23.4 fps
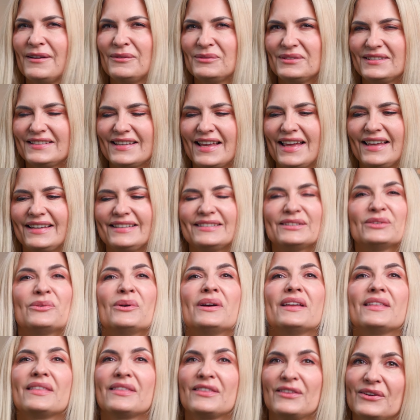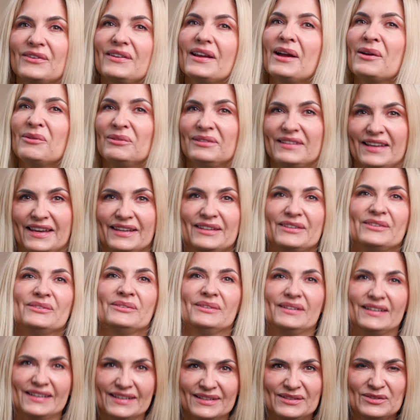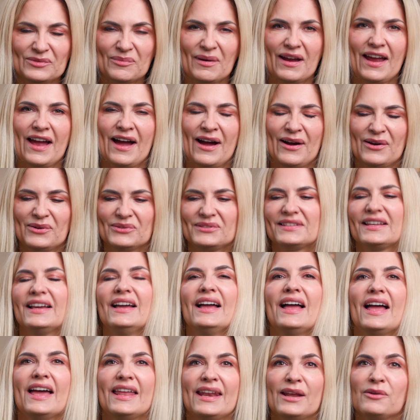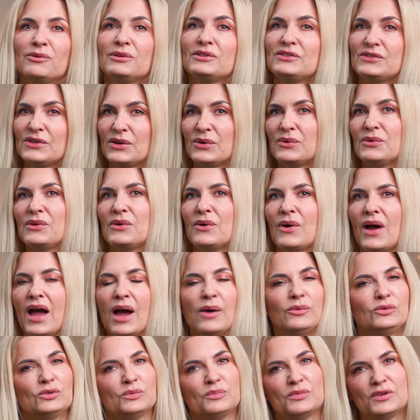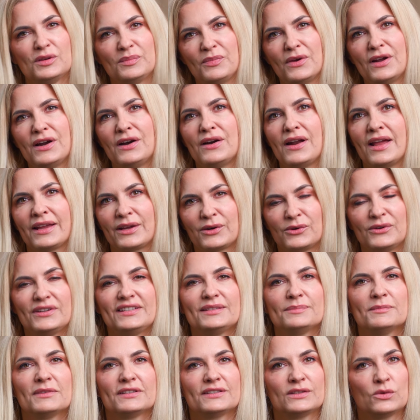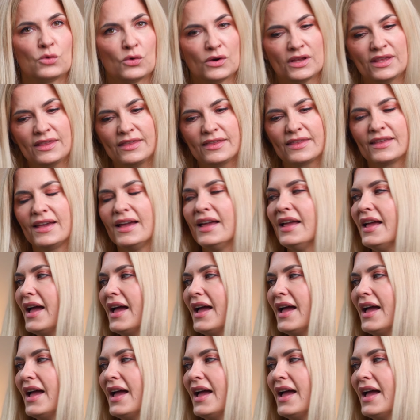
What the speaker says: outside, so I thought I will take you into my house and I will show you how to prepare a Christmas wreath.